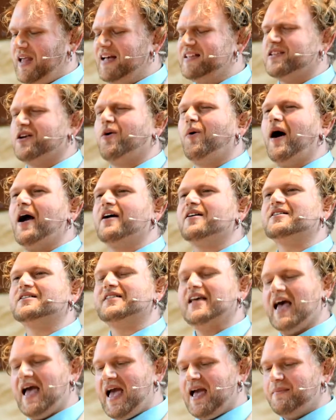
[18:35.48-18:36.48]
As the choir
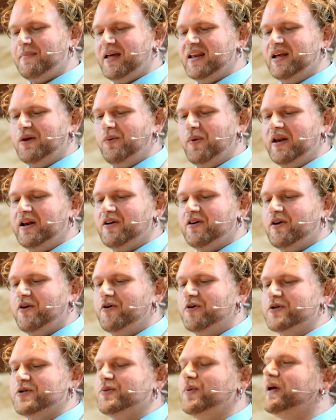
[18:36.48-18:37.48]
sang, "Many
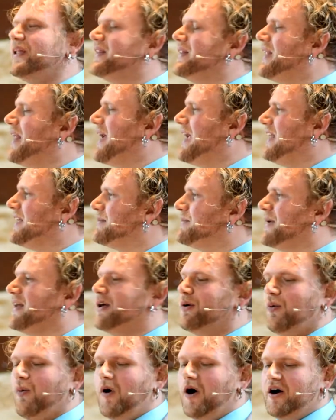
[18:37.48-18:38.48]
windows, one light,
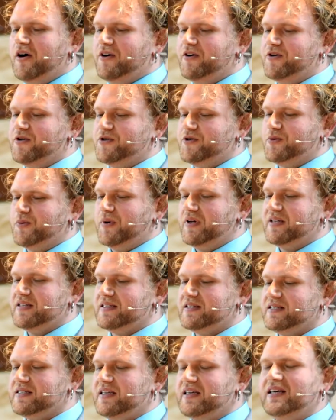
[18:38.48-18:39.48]
many waters,
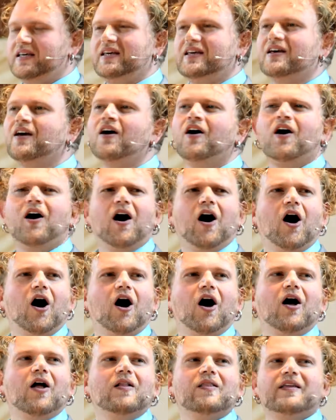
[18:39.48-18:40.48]
one sea,
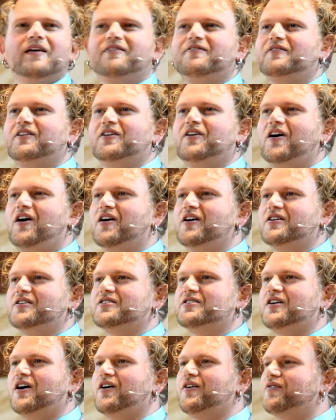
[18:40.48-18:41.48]
all lifted
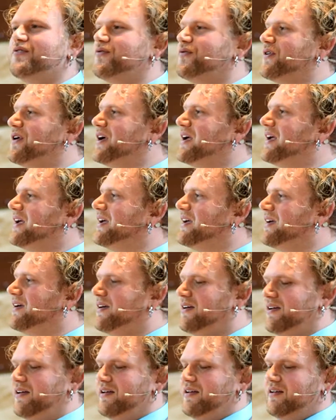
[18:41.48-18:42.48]
hearts are free,"
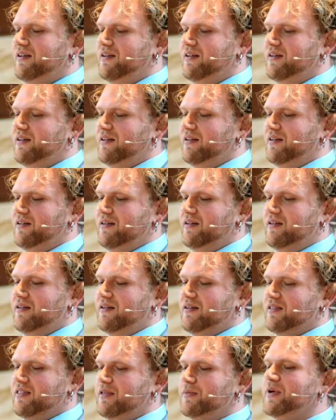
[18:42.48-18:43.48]

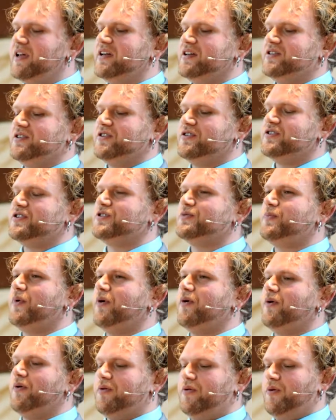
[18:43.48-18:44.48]
the ministers
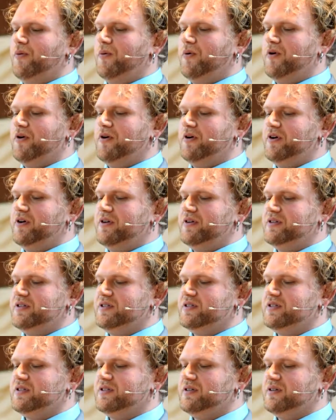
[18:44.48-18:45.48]
spoke the
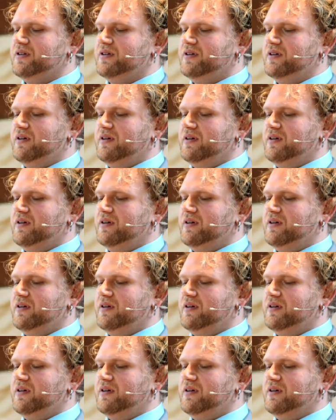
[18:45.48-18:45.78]
words,